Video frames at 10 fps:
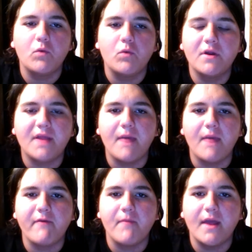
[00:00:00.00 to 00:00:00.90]
worst game
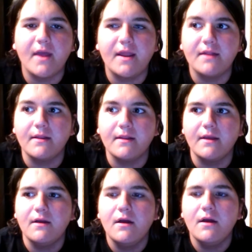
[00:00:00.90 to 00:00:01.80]
ever made, easily.
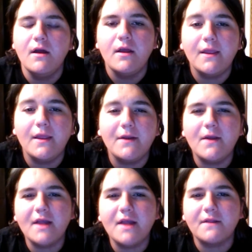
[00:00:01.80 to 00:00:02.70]
You know, you
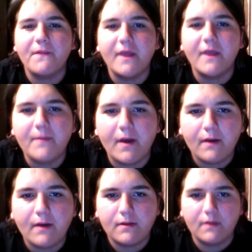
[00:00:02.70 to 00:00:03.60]
guys can think
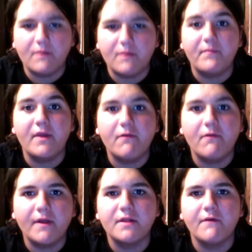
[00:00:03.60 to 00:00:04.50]
about, you know, big
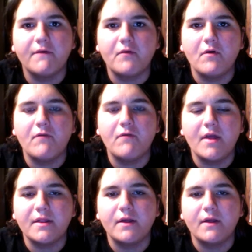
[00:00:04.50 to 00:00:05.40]
rigs, over-the-road
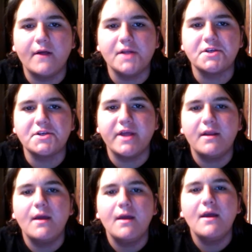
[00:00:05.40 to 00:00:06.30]
racing, and all that shit.
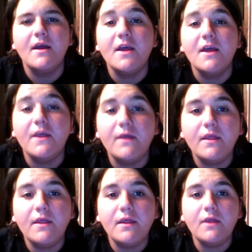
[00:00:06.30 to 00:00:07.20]

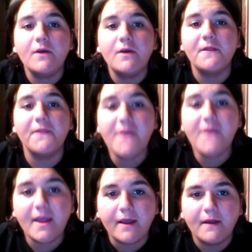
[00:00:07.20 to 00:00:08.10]
You can think